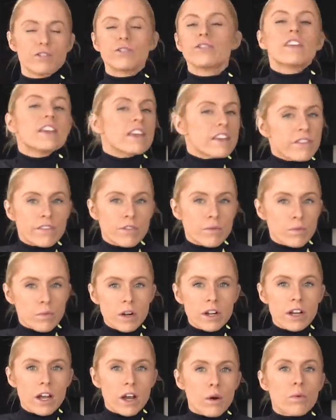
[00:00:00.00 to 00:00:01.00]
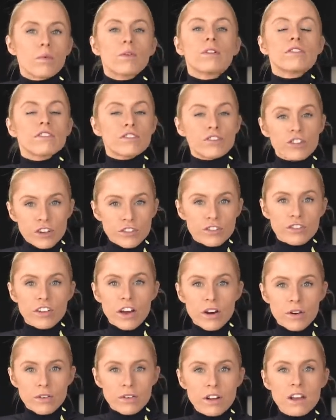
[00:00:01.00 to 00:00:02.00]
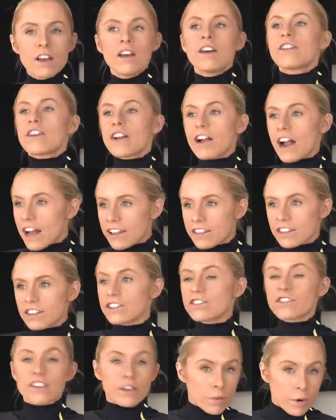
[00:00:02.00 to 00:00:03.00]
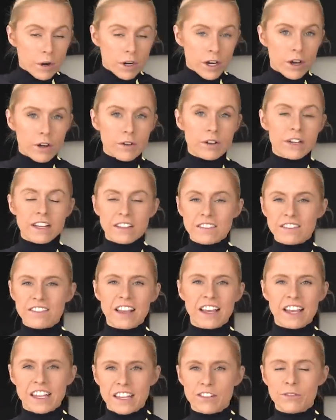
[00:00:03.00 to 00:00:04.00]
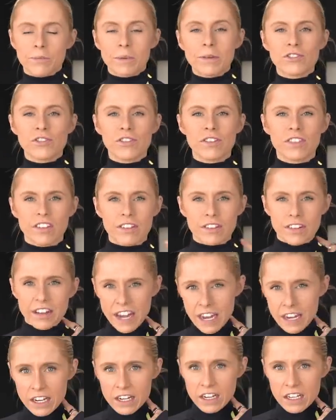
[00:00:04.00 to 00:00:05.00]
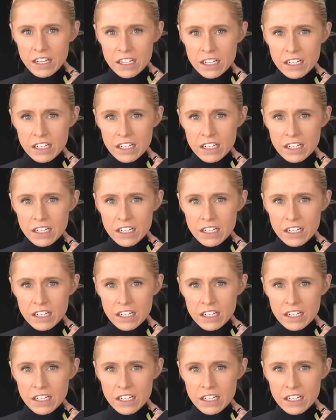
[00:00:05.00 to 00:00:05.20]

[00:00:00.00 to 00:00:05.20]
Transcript: Do they even work out? Well, it turns out they're athletes. They work out insane, especially their neck.